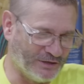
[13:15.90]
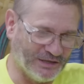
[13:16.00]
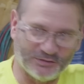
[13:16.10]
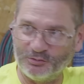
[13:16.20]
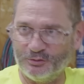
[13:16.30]
we
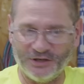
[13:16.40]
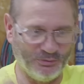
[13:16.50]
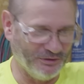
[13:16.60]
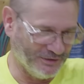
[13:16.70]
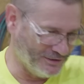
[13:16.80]
got the
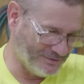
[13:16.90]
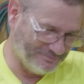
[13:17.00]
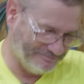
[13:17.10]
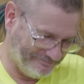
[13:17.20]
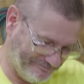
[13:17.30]
program in
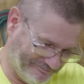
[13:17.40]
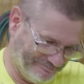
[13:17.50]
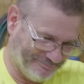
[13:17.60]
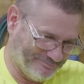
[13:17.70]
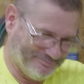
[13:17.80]
there,
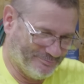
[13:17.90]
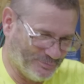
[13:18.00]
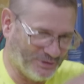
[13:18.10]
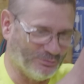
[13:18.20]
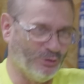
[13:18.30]

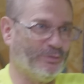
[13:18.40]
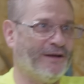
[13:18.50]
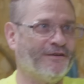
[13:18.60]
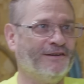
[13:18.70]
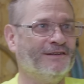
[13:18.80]
put the bolt
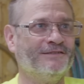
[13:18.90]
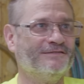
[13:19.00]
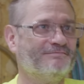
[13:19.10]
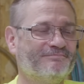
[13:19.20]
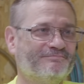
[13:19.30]
pattern
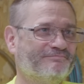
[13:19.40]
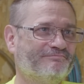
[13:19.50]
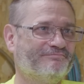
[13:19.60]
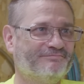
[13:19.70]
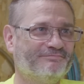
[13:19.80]
in,
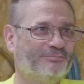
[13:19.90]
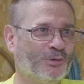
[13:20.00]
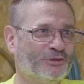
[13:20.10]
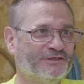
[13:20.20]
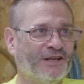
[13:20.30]

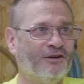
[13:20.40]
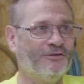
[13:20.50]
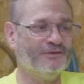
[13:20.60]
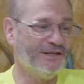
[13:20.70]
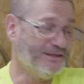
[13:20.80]
bolt it
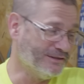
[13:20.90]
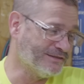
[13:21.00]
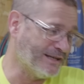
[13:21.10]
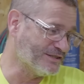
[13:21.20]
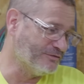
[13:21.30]
down.
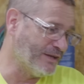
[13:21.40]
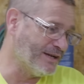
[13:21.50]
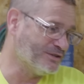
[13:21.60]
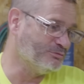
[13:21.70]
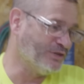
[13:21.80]
This has Way a
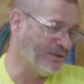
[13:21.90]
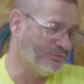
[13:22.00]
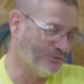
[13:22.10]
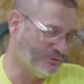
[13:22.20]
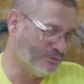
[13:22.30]
vacuum goes.
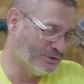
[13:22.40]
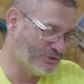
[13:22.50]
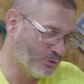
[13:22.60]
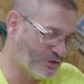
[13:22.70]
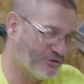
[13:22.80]
table too,
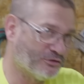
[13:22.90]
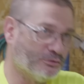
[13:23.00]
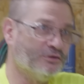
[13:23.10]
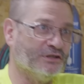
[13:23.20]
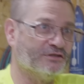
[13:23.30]
which works oh,
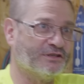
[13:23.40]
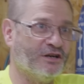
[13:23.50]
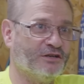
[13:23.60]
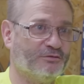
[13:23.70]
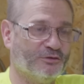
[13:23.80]
through it? this
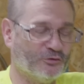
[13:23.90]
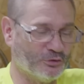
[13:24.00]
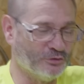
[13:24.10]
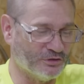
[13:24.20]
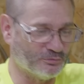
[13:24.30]
card
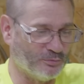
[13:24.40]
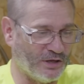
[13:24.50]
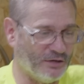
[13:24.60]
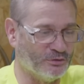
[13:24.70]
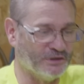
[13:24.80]
through this
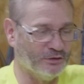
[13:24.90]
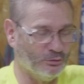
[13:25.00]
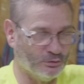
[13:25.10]
plywood it